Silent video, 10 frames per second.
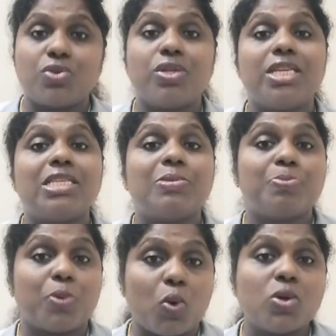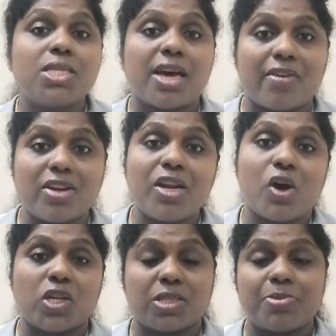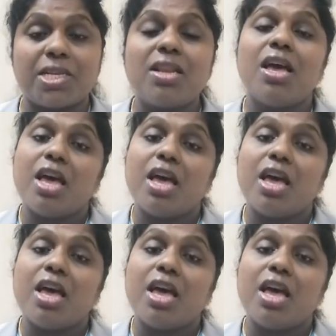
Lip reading: to dispose our hospital